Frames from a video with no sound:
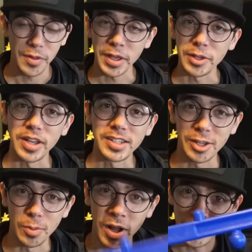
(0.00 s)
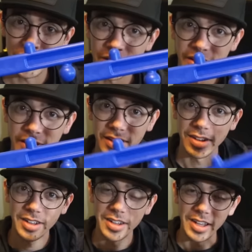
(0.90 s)
Thank you guys so much.
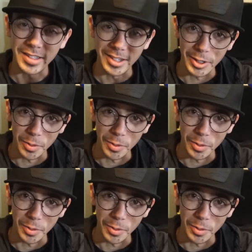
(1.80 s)
I'll see you